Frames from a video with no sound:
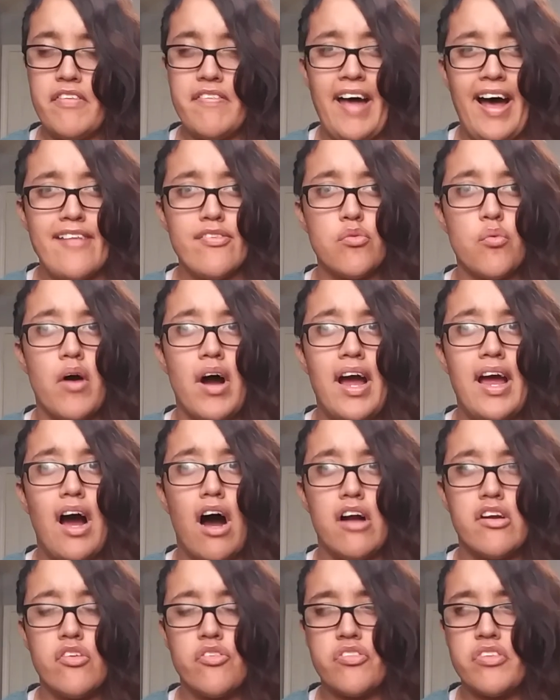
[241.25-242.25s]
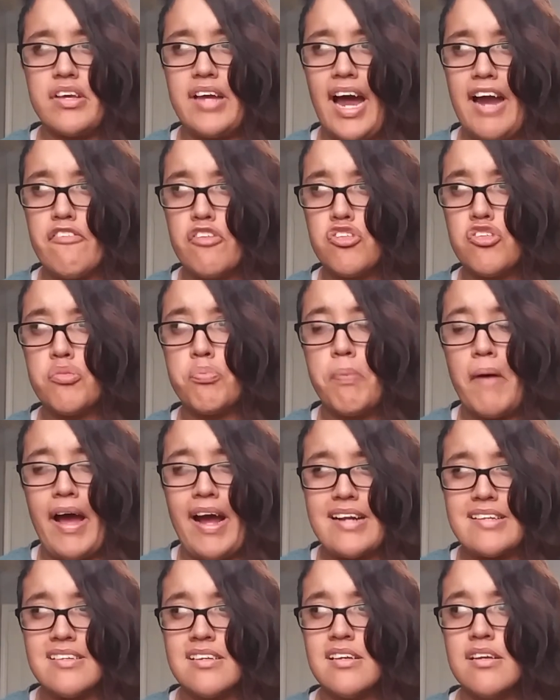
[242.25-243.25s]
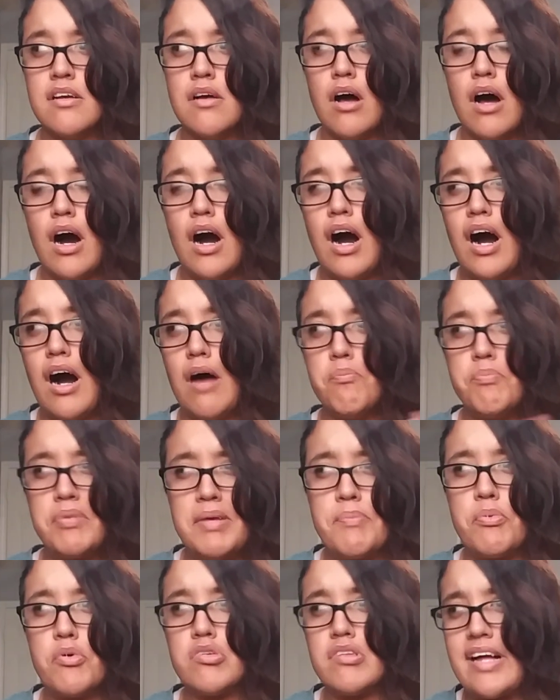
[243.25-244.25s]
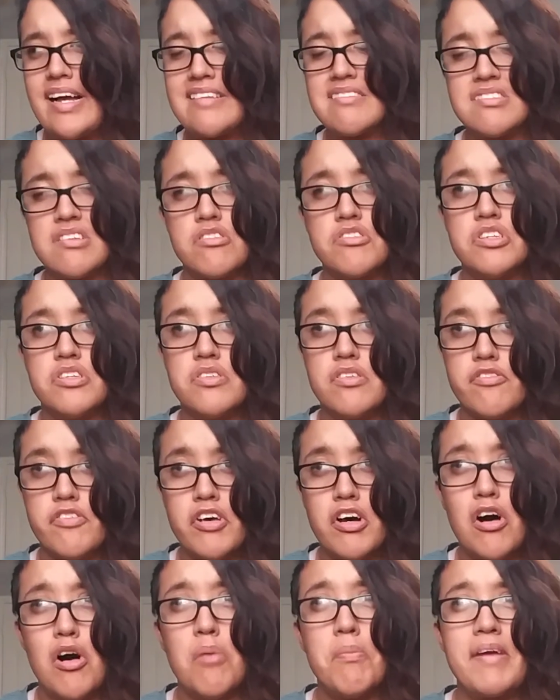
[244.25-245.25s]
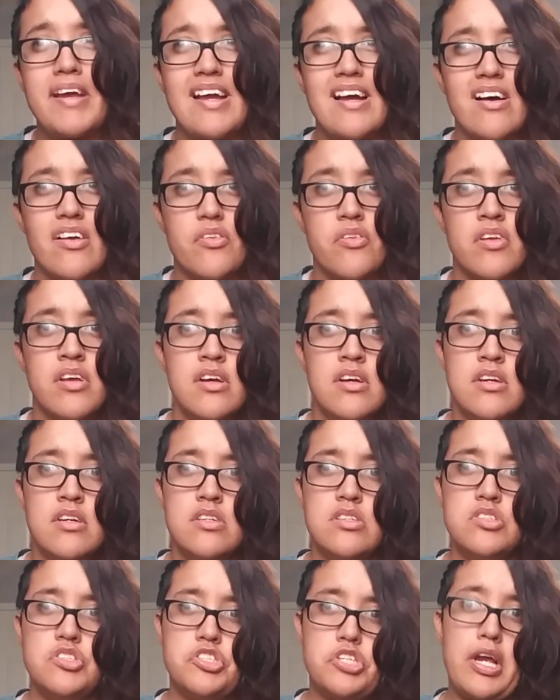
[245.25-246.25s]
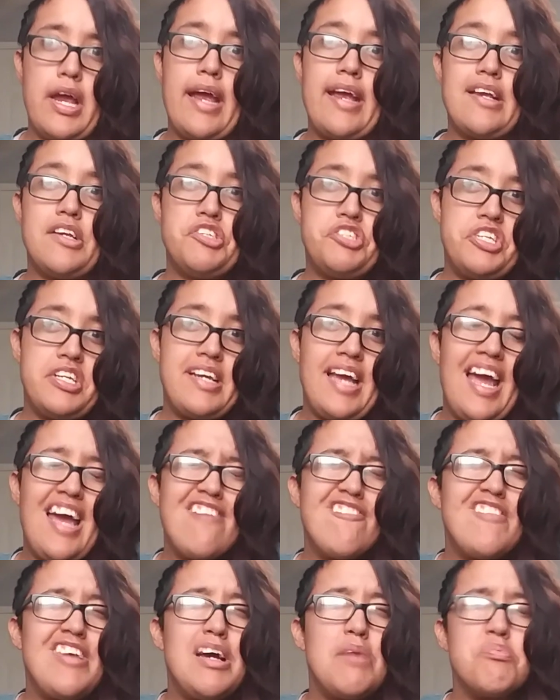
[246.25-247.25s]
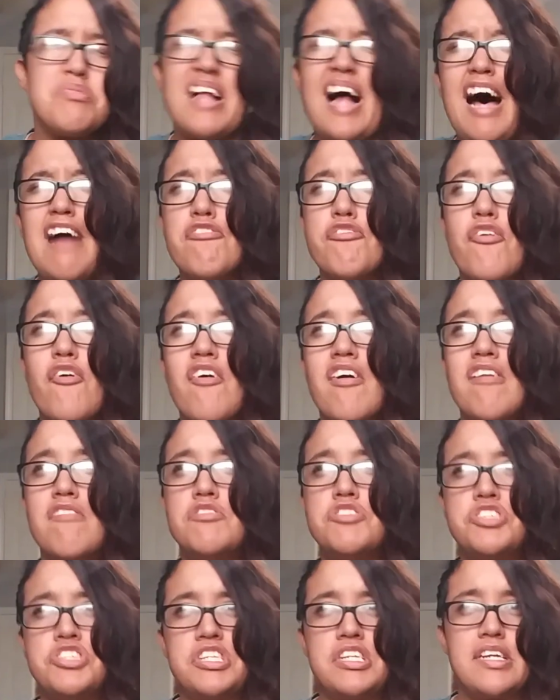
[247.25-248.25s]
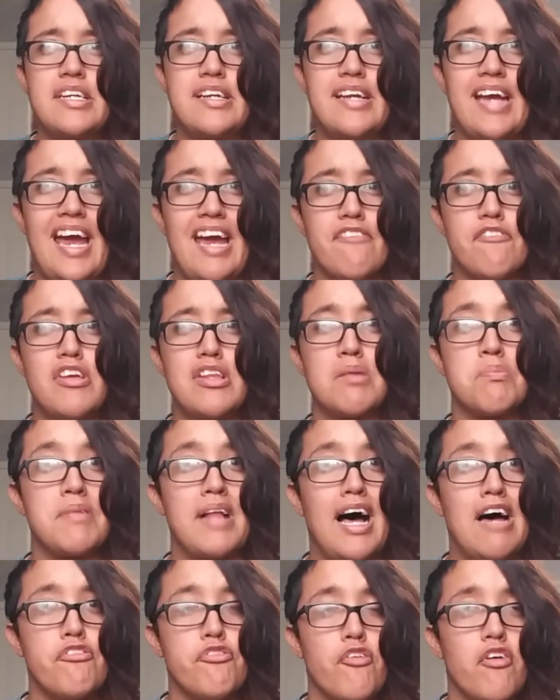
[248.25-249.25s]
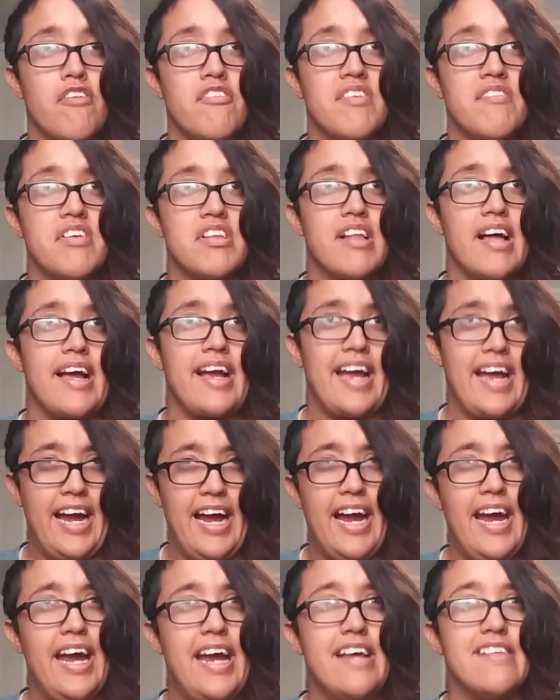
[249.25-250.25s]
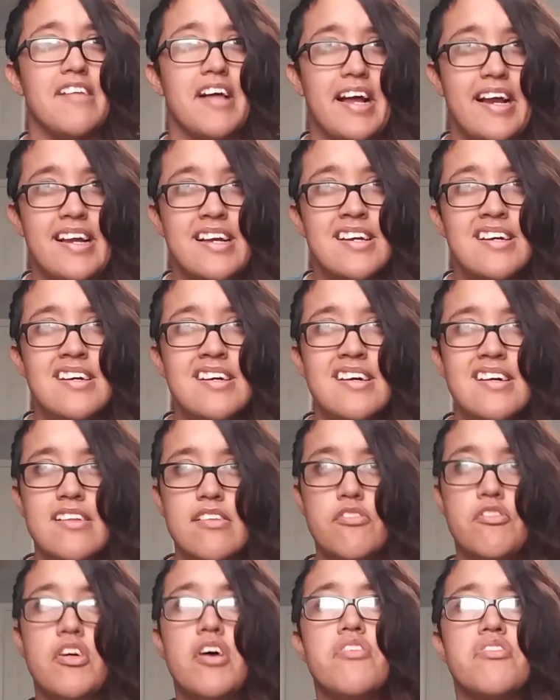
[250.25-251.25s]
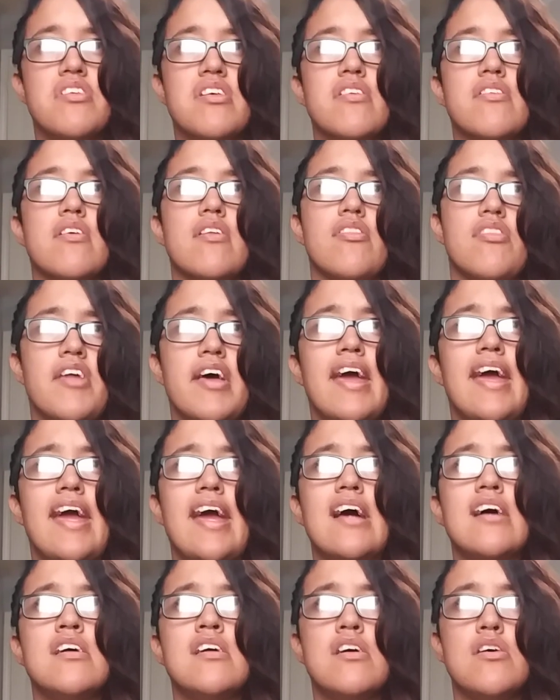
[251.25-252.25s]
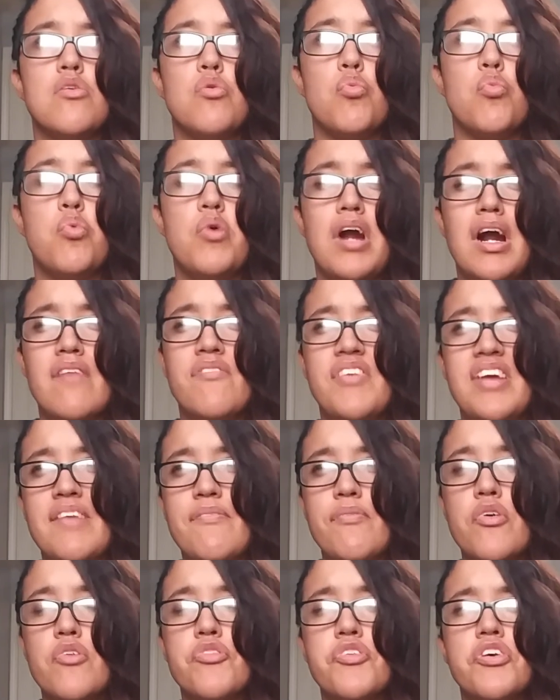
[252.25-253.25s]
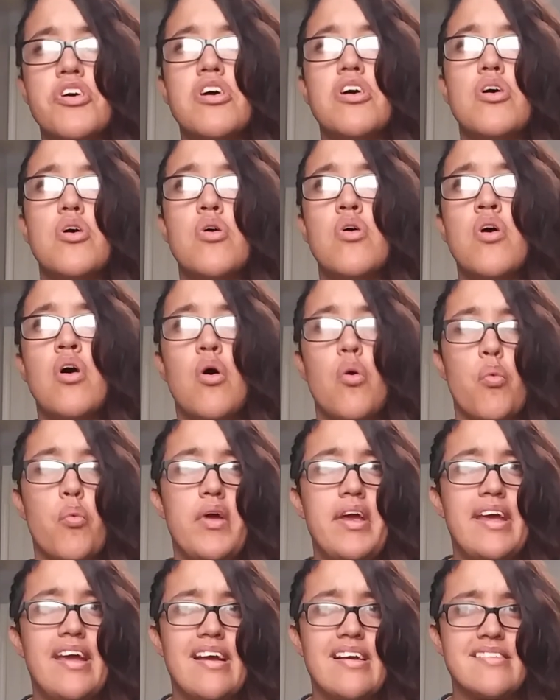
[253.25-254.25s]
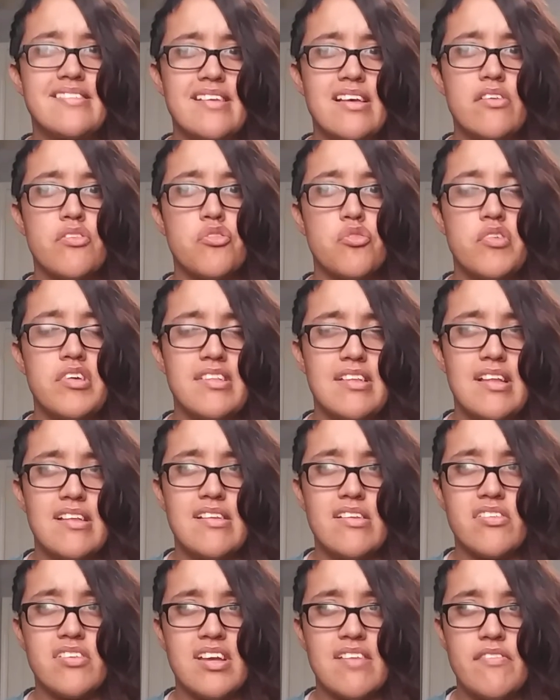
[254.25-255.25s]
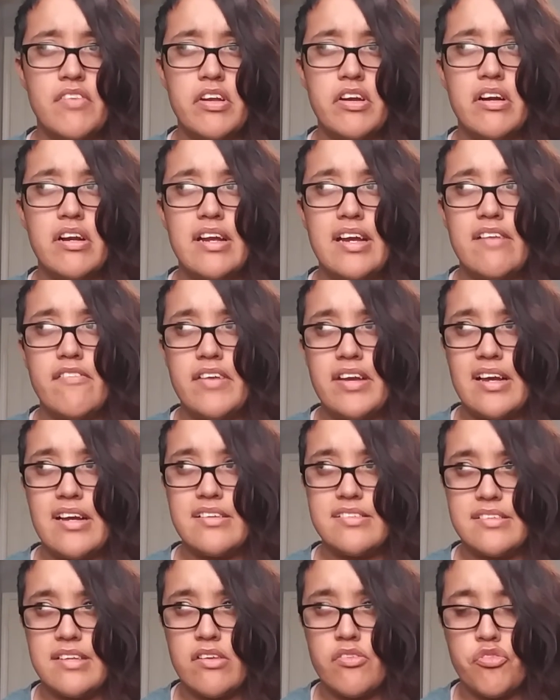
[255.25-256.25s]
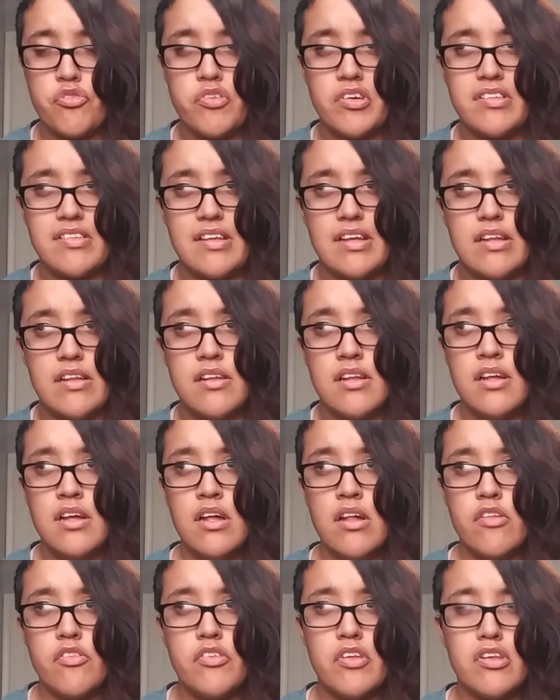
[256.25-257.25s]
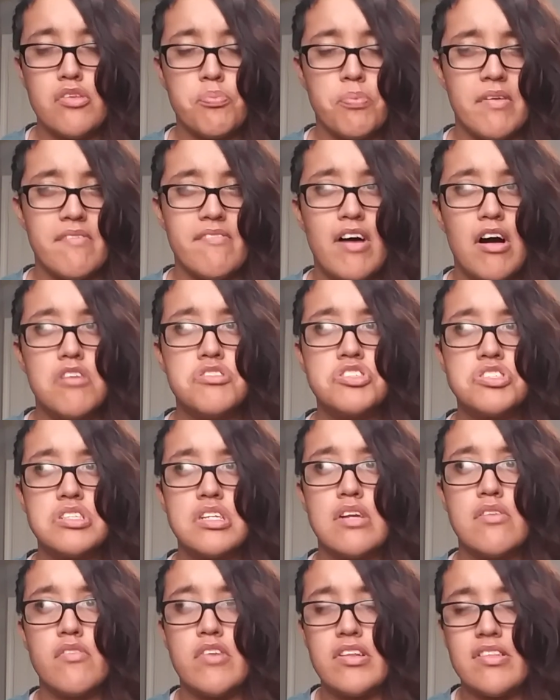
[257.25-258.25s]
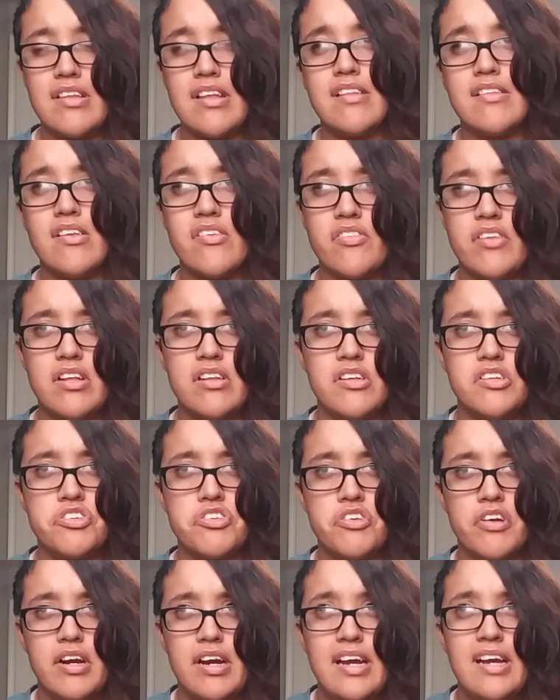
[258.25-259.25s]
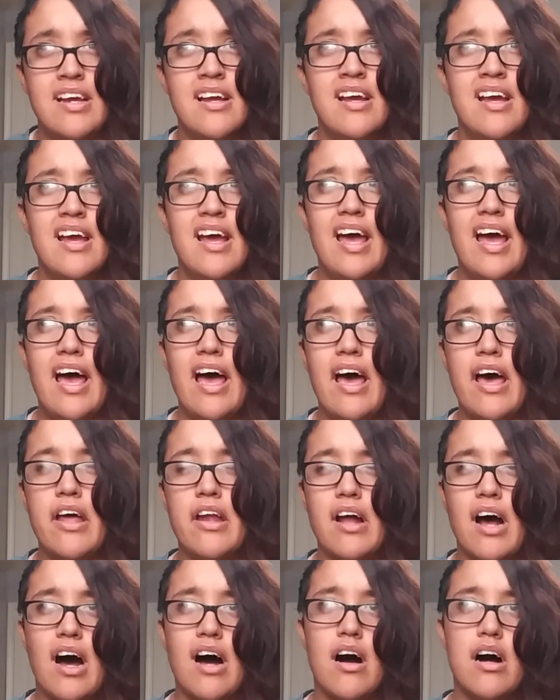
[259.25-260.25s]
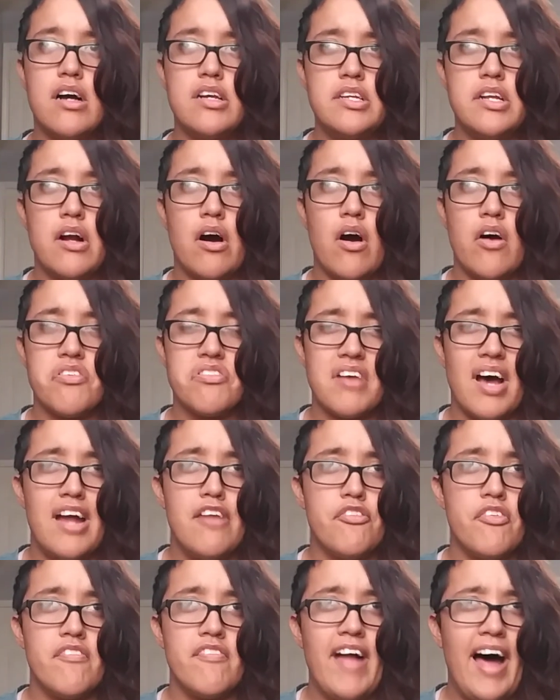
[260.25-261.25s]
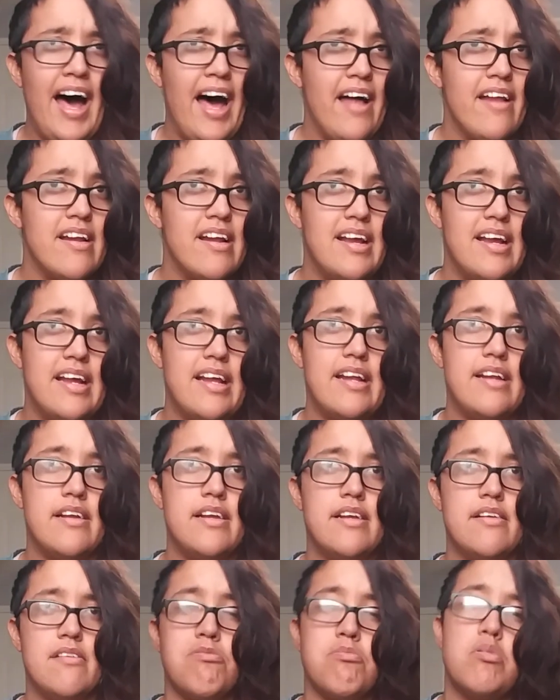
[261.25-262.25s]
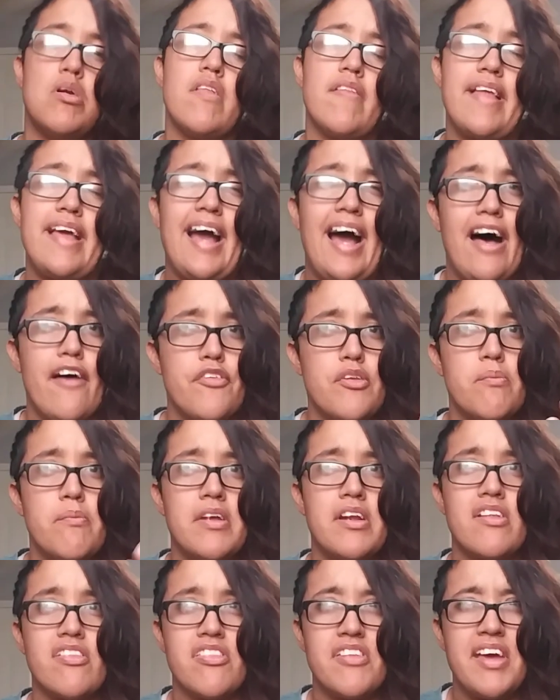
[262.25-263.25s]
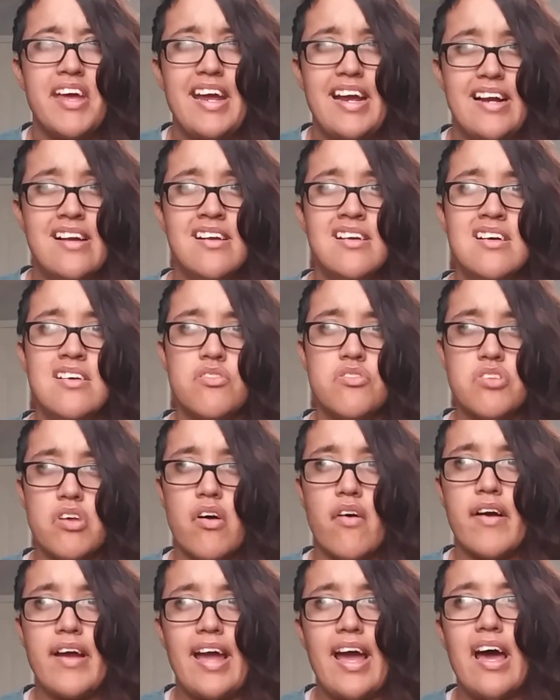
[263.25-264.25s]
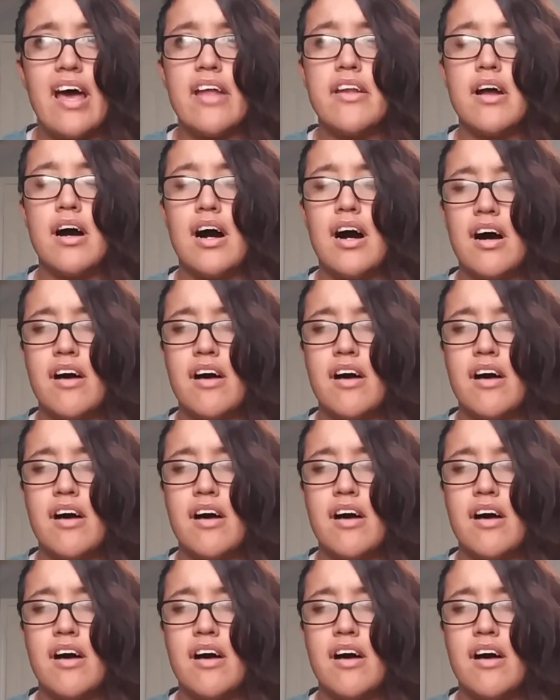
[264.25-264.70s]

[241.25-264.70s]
and that's why honestly I respect people like Sonya Deville, because she gave me a platform. She gave me the platform to be like, hey, like, this is a thing. We're people too. We exist within this community. We exist within this promotion, within this industry. And, aside from that, it really hasn't been a thing. So again,